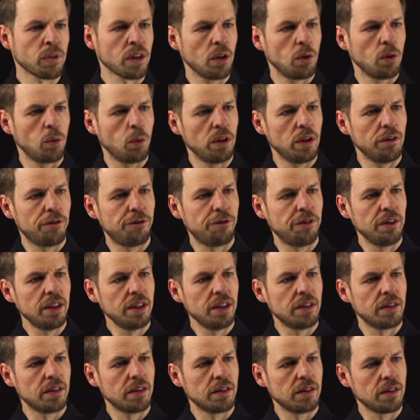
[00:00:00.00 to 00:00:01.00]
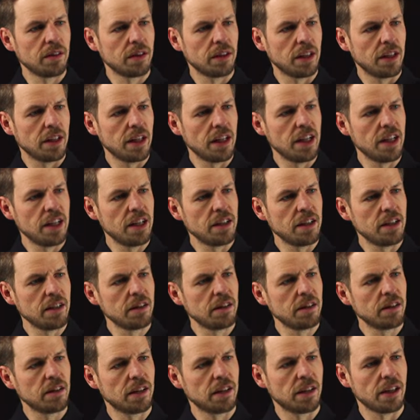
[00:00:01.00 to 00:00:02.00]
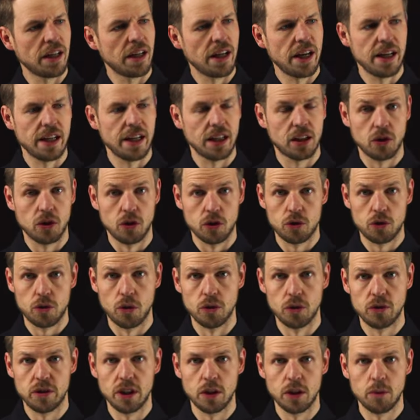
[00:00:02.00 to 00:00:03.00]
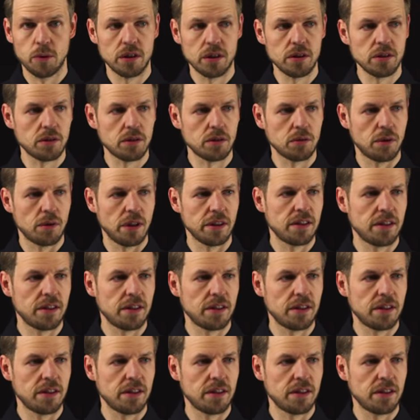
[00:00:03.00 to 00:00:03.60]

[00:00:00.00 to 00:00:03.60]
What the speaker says: we feed in a control sequence, right?